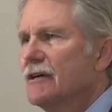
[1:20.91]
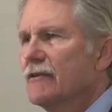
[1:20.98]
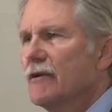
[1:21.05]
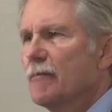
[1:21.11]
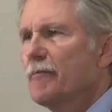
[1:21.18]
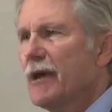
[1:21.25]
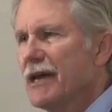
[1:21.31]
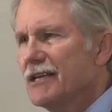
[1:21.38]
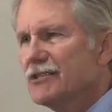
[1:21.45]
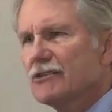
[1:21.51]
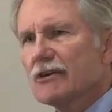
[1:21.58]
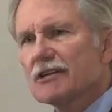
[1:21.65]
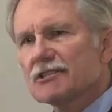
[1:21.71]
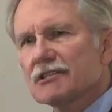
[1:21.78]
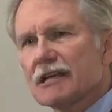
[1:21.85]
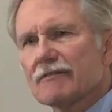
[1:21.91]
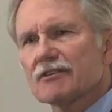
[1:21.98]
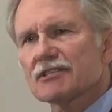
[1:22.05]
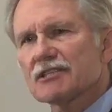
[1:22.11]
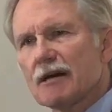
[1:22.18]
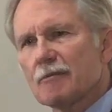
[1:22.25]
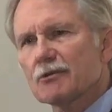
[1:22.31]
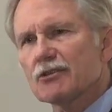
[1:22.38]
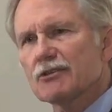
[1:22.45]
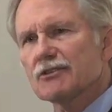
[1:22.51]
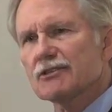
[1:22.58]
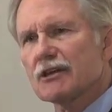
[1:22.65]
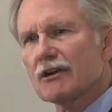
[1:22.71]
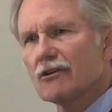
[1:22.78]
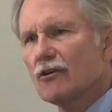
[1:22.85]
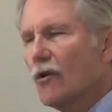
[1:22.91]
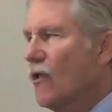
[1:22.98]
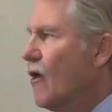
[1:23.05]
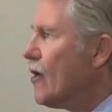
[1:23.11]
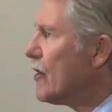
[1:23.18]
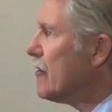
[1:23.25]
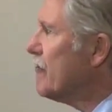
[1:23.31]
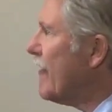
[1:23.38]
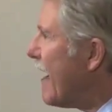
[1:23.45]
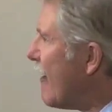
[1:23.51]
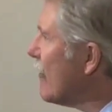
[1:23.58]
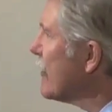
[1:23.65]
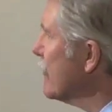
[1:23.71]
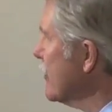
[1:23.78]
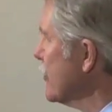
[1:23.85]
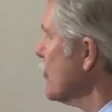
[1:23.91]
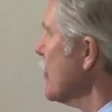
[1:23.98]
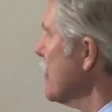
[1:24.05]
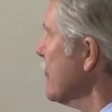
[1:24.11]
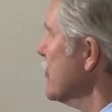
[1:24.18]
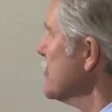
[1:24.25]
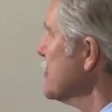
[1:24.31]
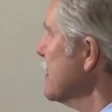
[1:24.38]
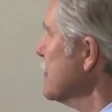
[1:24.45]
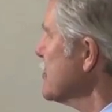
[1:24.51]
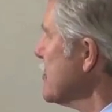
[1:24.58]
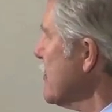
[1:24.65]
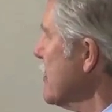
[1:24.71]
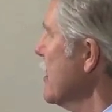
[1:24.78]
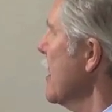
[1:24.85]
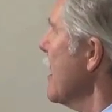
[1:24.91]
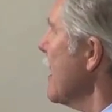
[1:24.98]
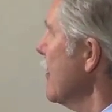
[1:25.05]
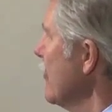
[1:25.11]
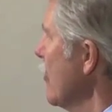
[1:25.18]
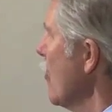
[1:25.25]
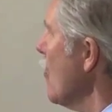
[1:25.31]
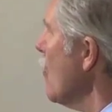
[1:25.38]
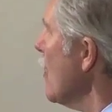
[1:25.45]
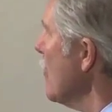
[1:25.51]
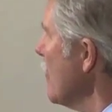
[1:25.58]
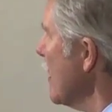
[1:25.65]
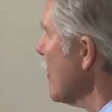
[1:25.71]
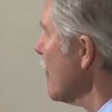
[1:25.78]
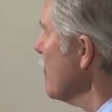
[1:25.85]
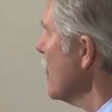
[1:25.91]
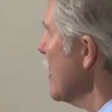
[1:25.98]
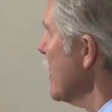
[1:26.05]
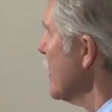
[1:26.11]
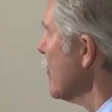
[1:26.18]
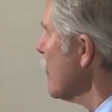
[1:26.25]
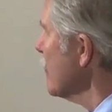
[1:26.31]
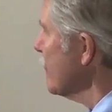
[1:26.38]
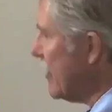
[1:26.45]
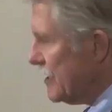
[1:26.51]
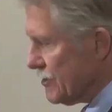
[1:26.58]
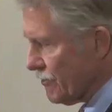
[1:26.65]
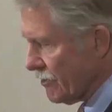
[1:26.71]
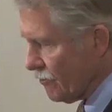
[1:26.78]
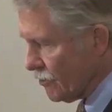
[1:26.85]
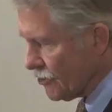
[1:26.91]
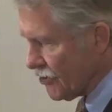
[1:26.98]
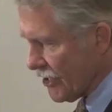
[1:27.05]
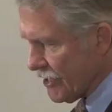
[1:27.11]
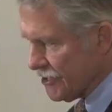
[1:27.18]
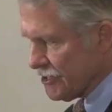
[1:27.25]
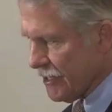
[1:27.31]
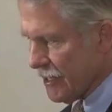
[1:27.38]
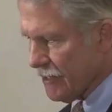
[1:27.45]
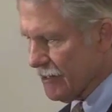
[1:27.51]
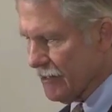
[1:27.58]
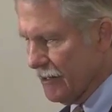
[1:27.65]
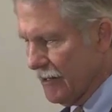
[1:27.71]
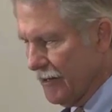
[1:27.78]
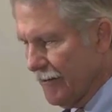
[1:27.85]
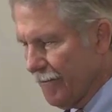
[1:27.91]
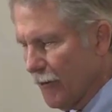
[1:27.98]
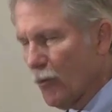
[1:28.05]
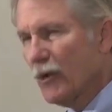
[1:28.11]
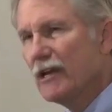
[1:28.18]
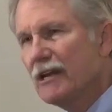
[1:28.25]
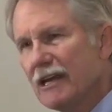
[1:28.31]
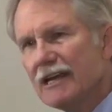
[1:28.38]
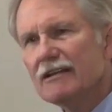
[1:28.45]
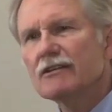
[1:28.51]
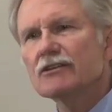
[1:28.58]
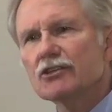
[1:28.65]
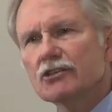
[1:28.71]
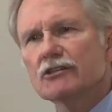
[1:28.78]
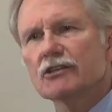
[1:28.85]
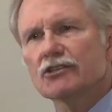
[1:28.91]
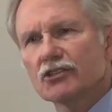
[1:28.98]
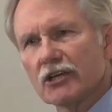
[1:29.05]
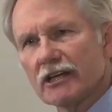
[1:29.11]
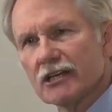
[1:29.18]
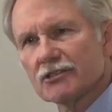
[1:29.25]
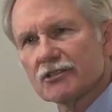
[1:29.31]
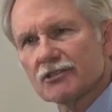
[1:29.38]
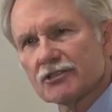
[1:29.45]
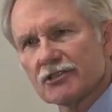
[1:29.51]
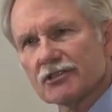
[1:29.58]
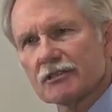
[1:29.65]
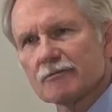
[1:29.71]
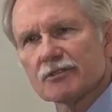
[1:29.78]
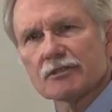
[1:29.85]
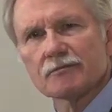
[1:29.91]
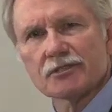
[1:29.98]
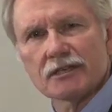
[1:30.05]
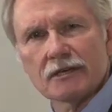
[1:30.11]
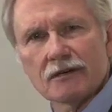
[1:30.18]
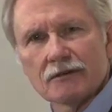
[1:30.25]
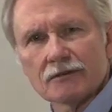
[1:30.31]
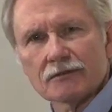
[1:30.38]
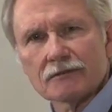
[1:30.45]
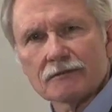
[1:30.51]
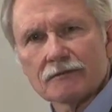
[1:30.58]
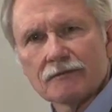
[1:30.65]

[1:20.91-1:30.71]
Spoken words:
They're based on a set of assumptions that are no longer valid in the 21st century, and no amount of money or investment will change that. We need to change the systems themselves.